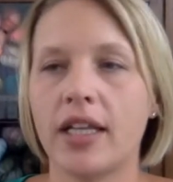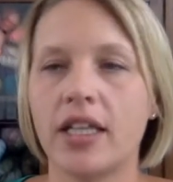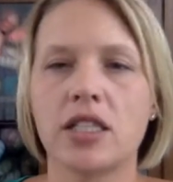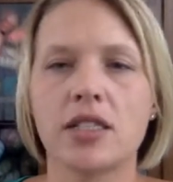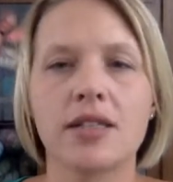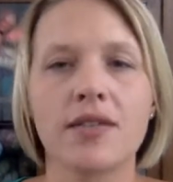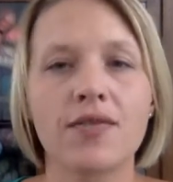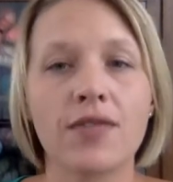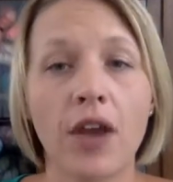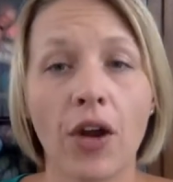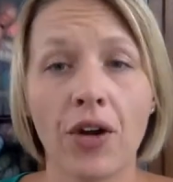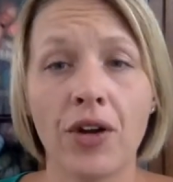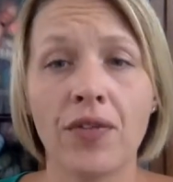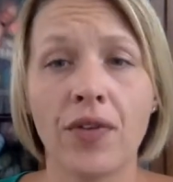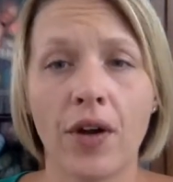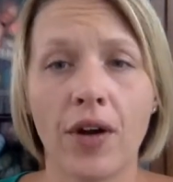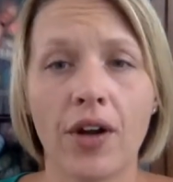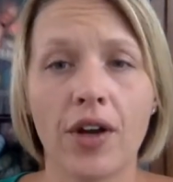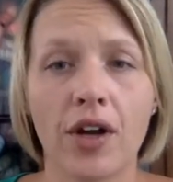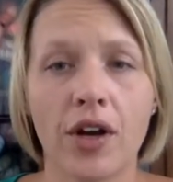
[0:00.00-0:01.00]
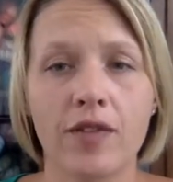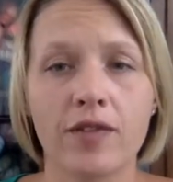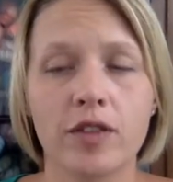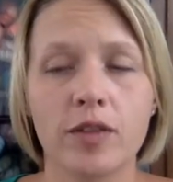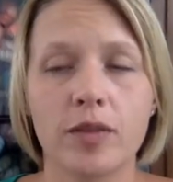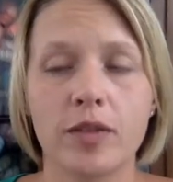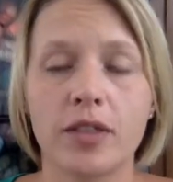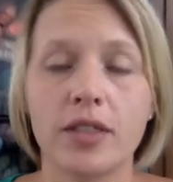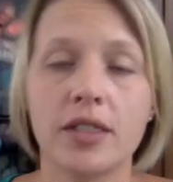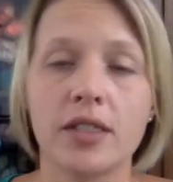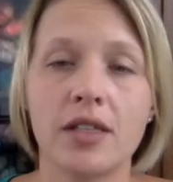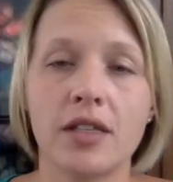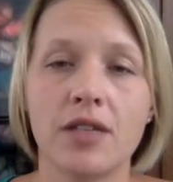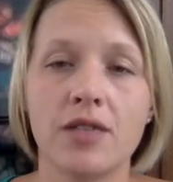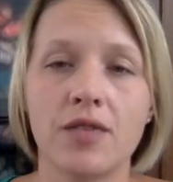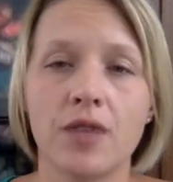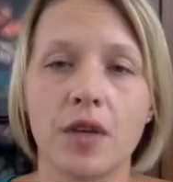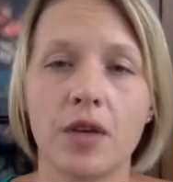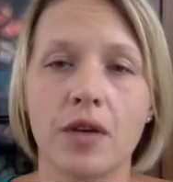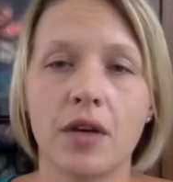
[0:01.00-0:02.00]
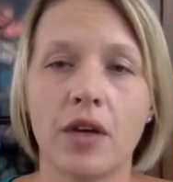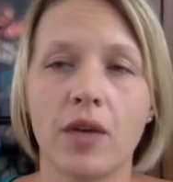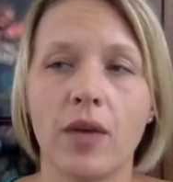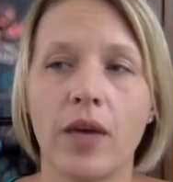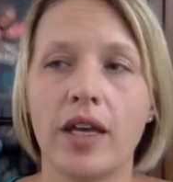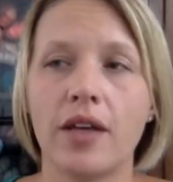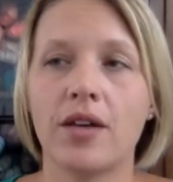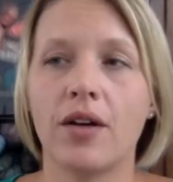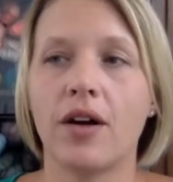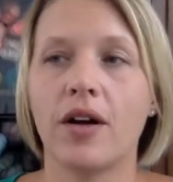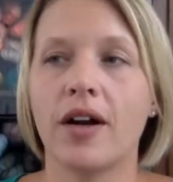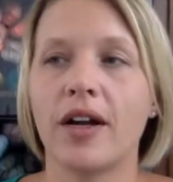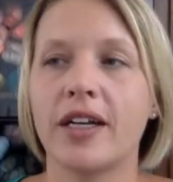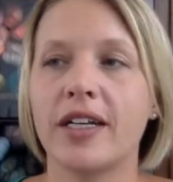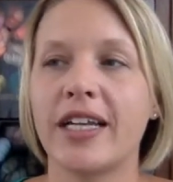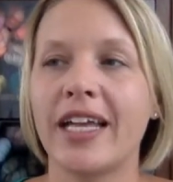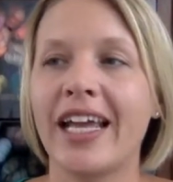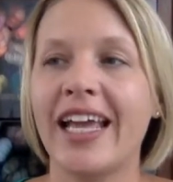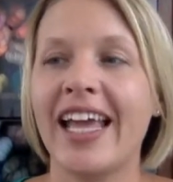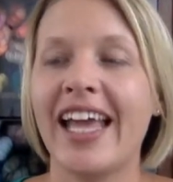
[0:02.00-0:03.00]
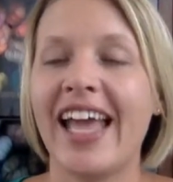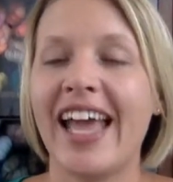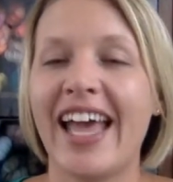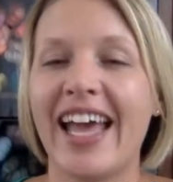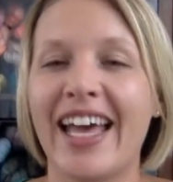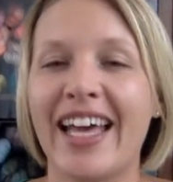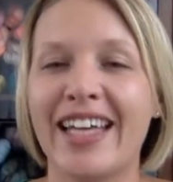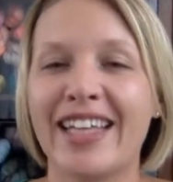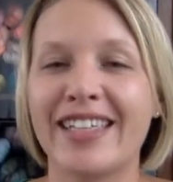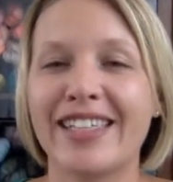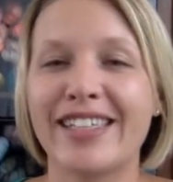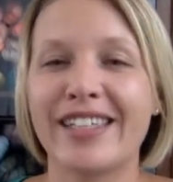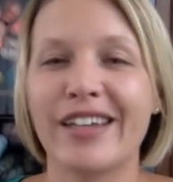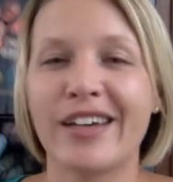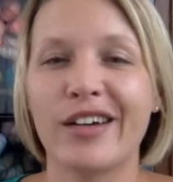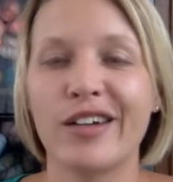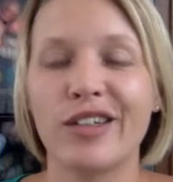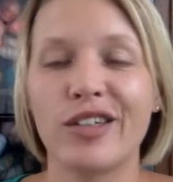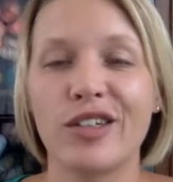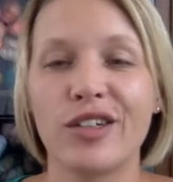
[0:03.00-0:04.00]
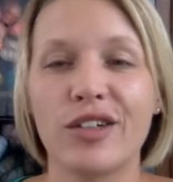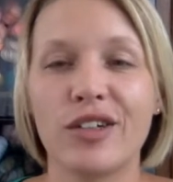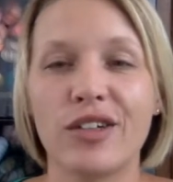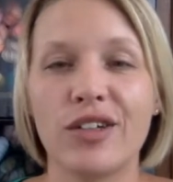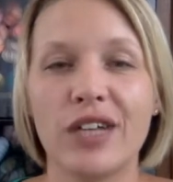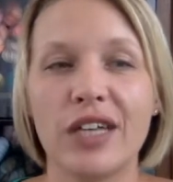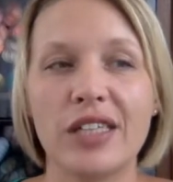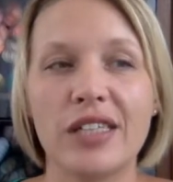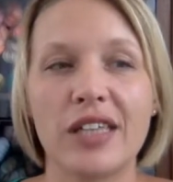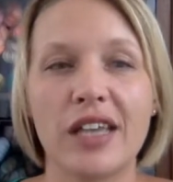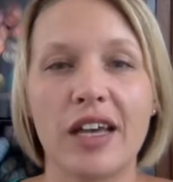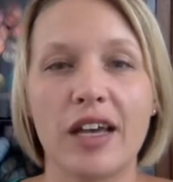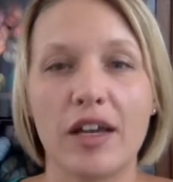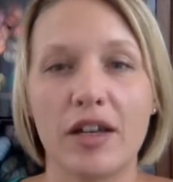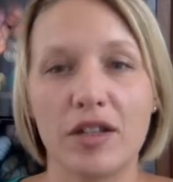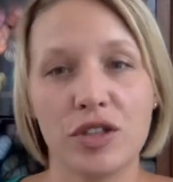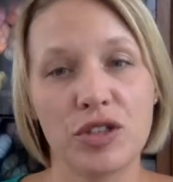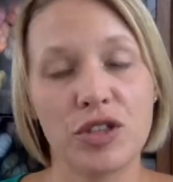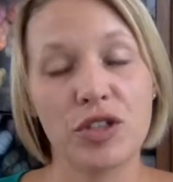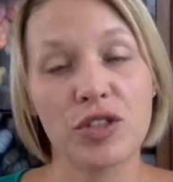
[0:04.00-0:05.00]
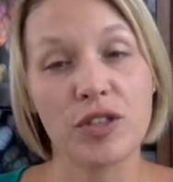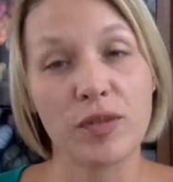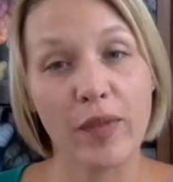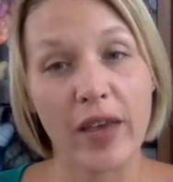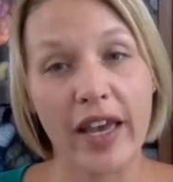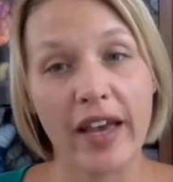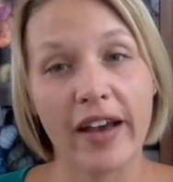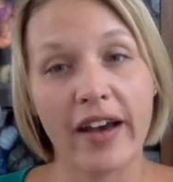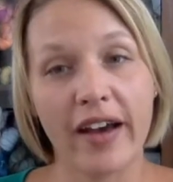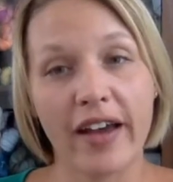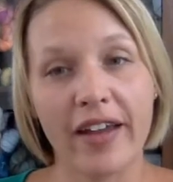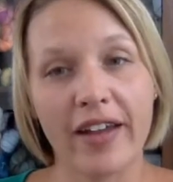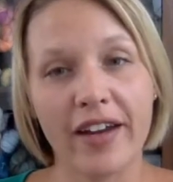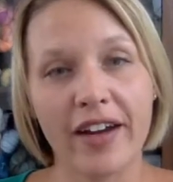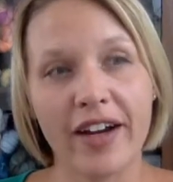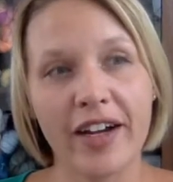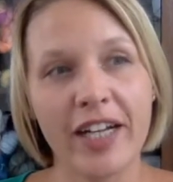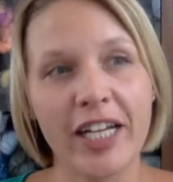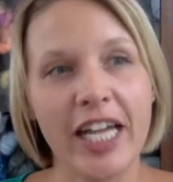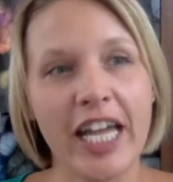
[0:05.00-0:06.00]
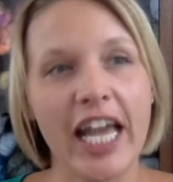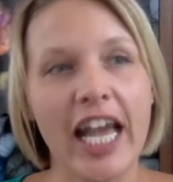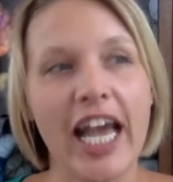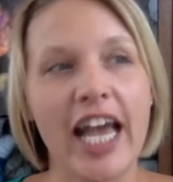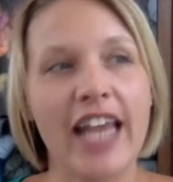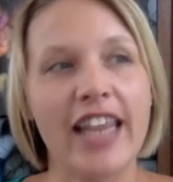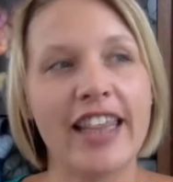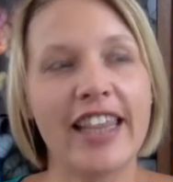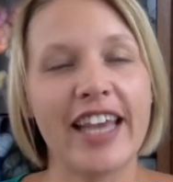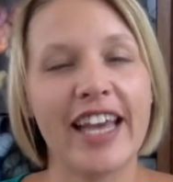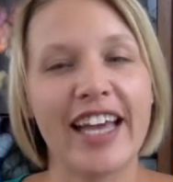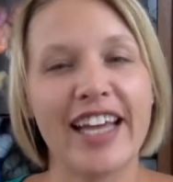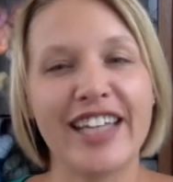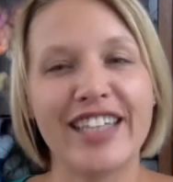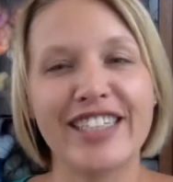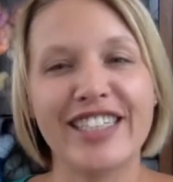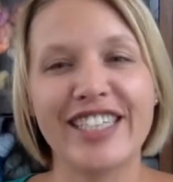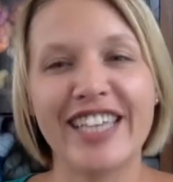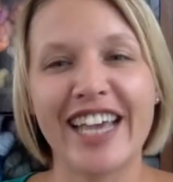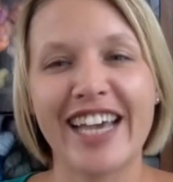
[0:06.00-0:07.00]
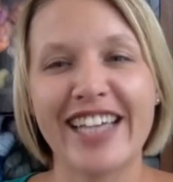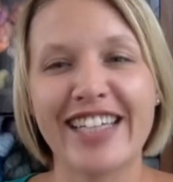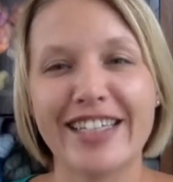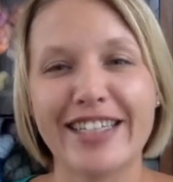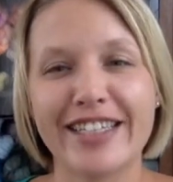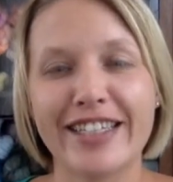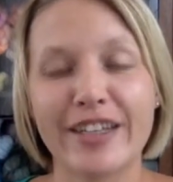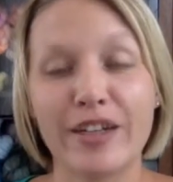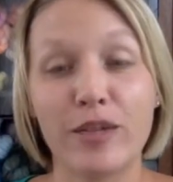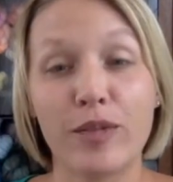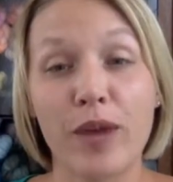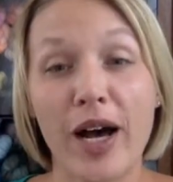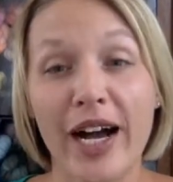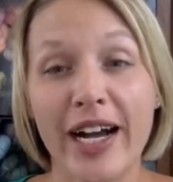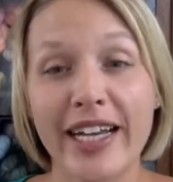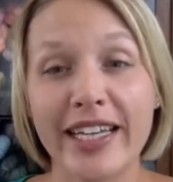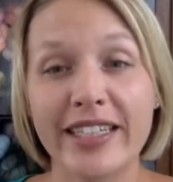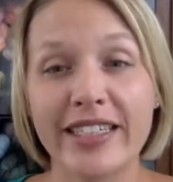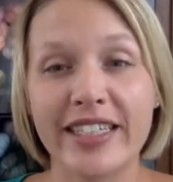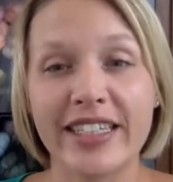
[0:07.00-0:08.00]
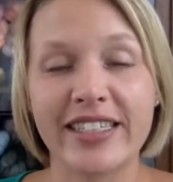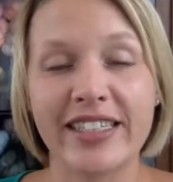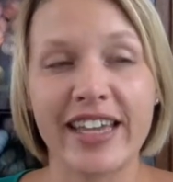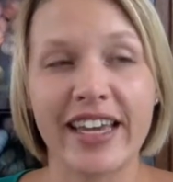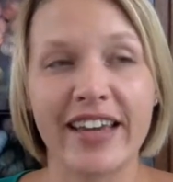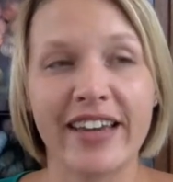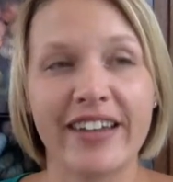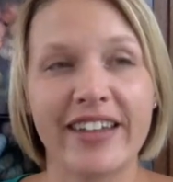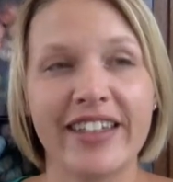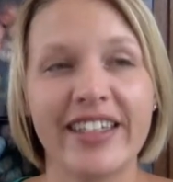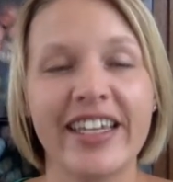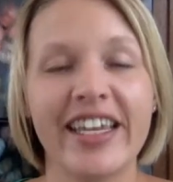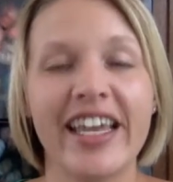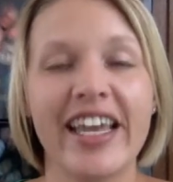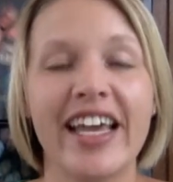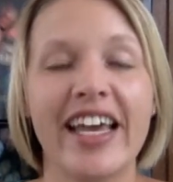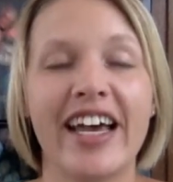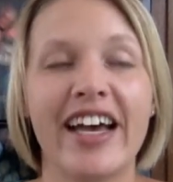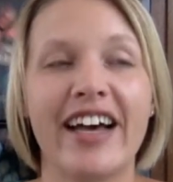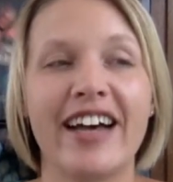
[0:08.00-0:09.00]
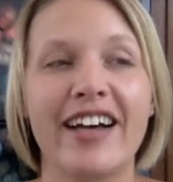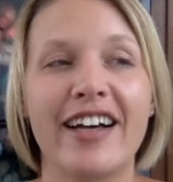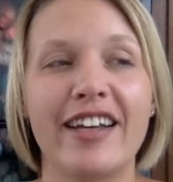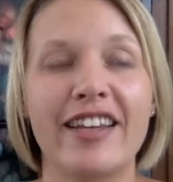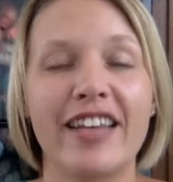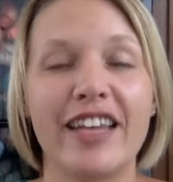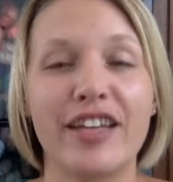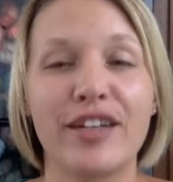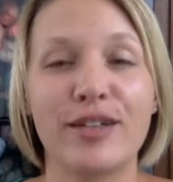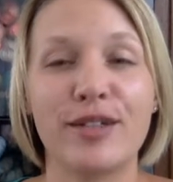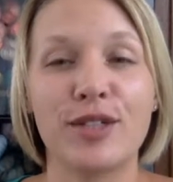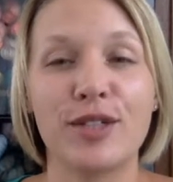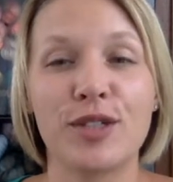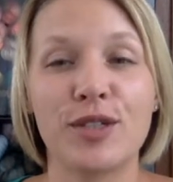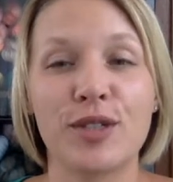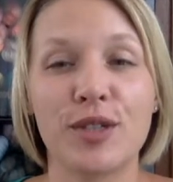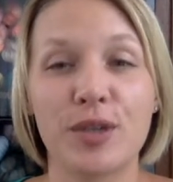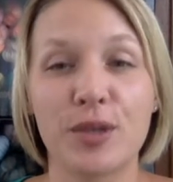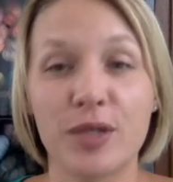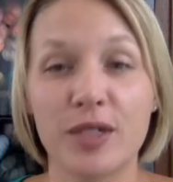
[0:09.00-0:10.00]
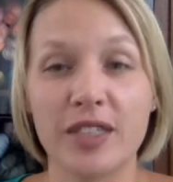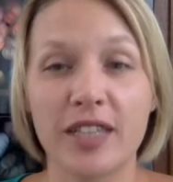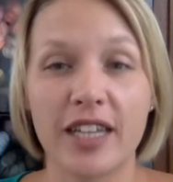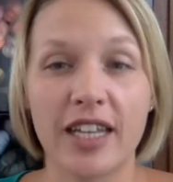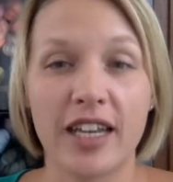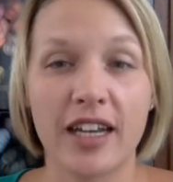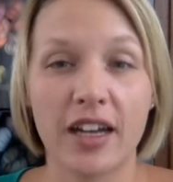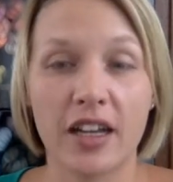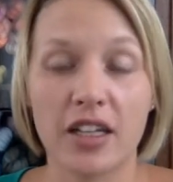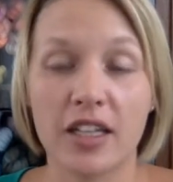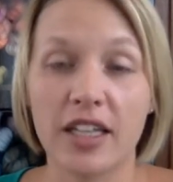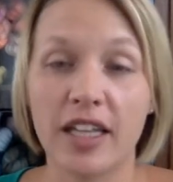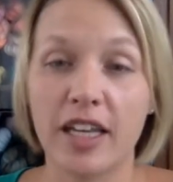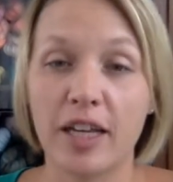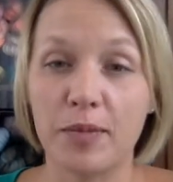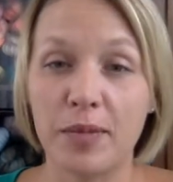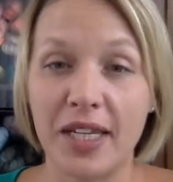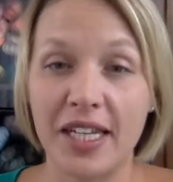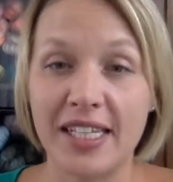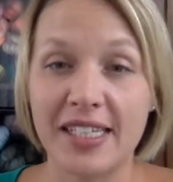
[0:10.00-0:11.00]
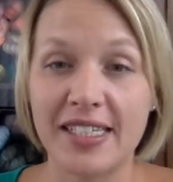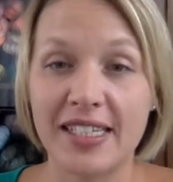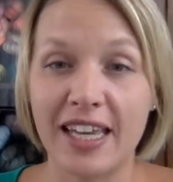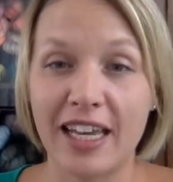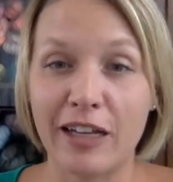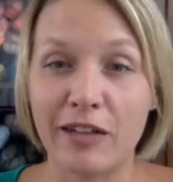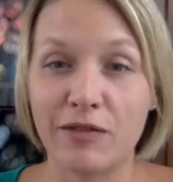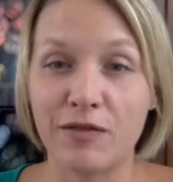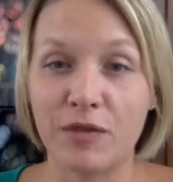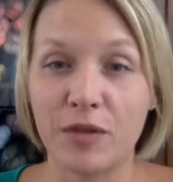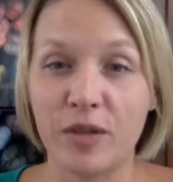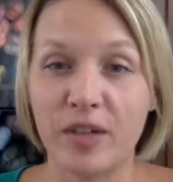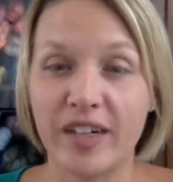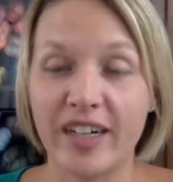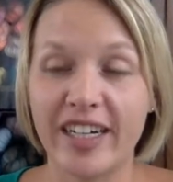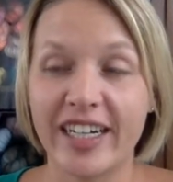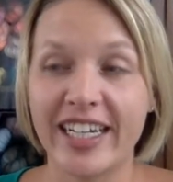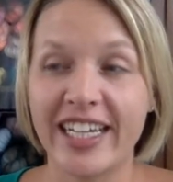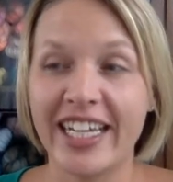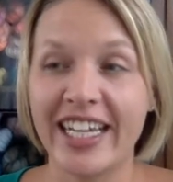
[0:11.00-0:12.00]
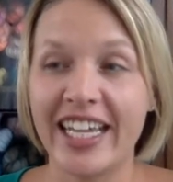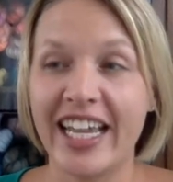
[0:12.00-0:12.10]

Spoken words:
It's very, very comfortable. It's knit and fingering weight yarn, and so you choose a main color, and then she has this little pocket detail that you choose a coordinating color, like a mini skein for.